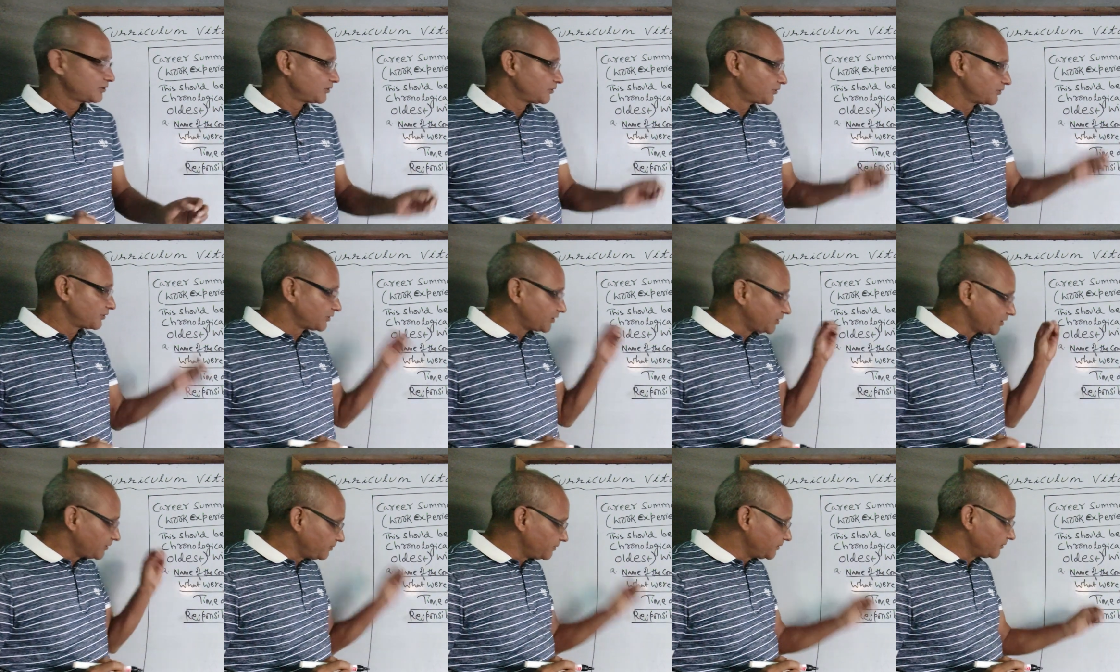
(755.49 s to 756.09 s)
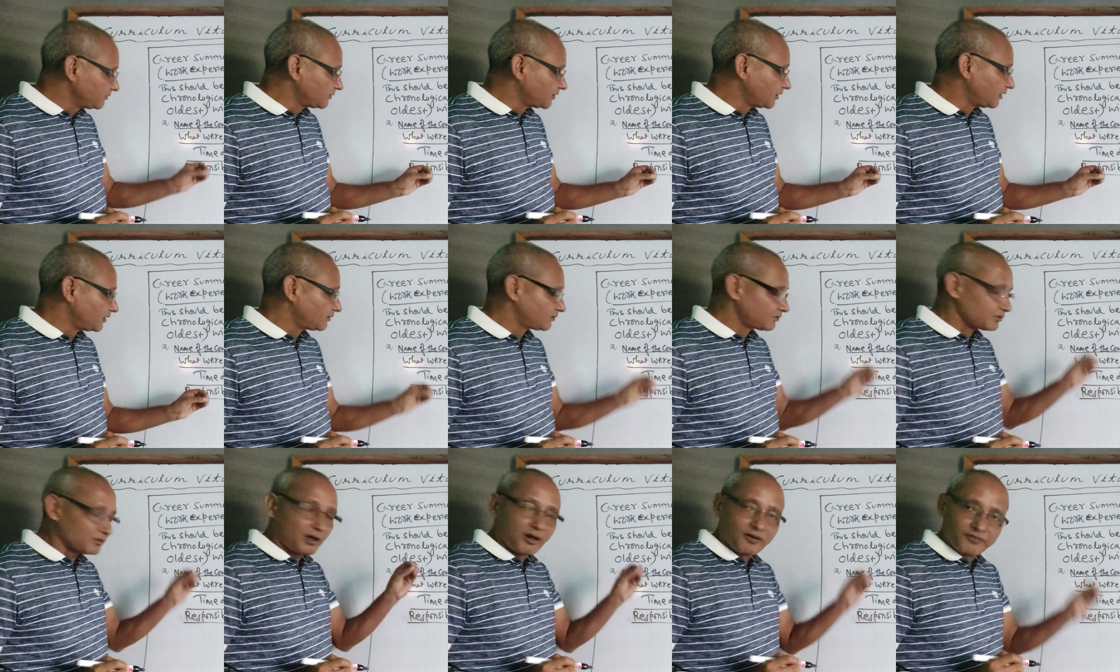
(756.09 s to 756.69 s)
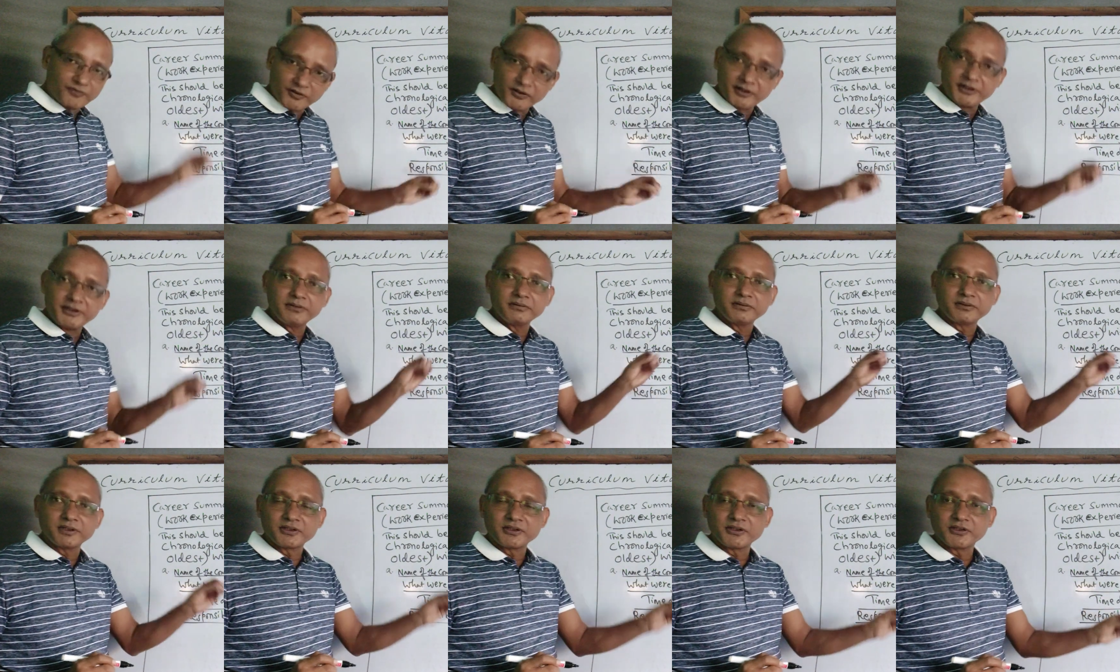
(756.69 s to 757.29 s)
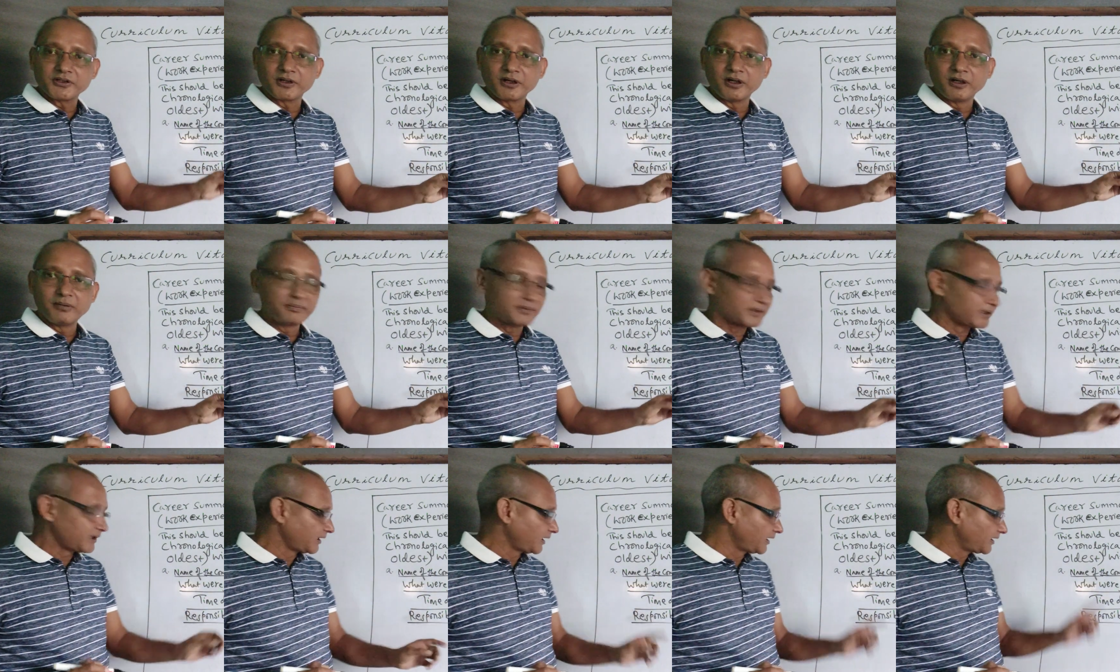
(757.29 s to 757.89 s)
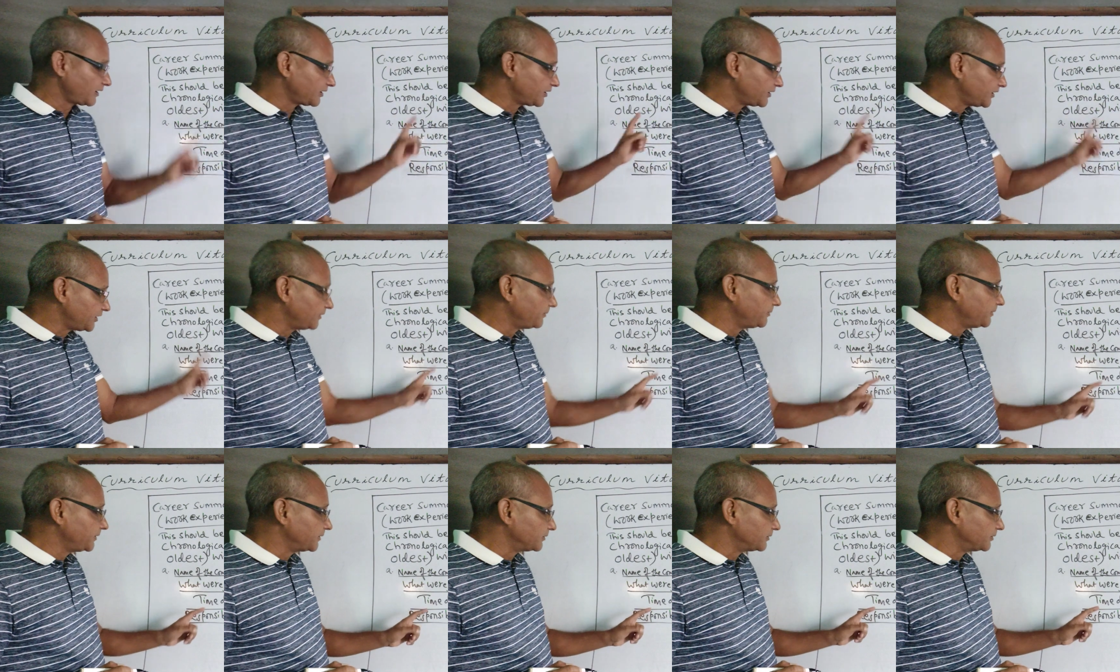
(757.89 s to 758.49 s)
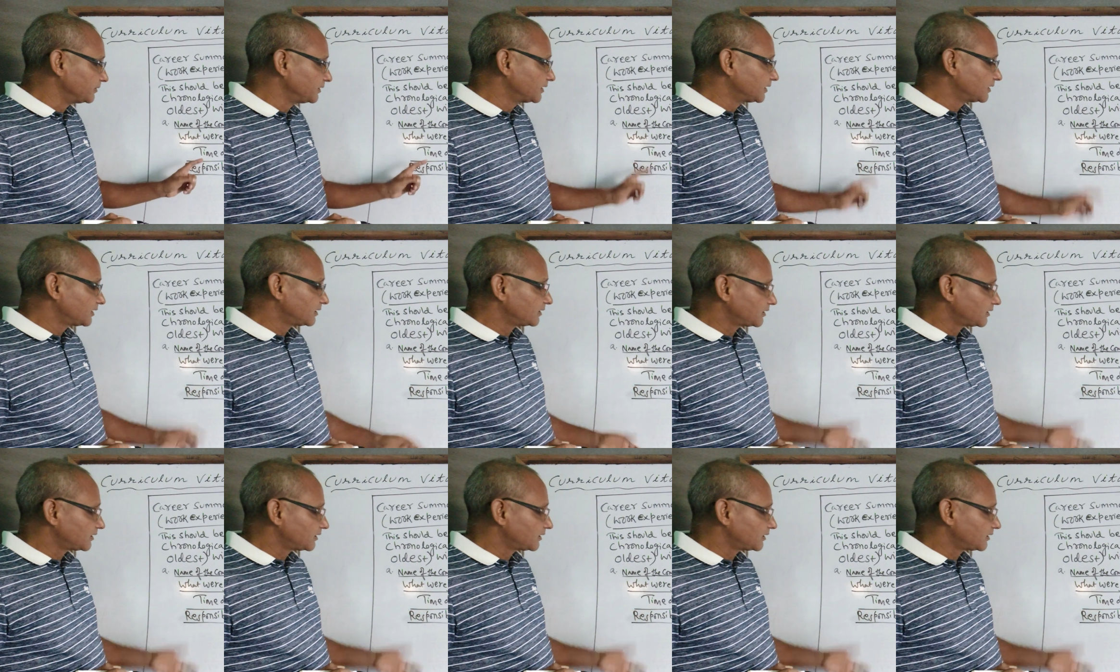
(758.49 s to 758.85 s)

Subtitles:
to give you to offer you the job and give you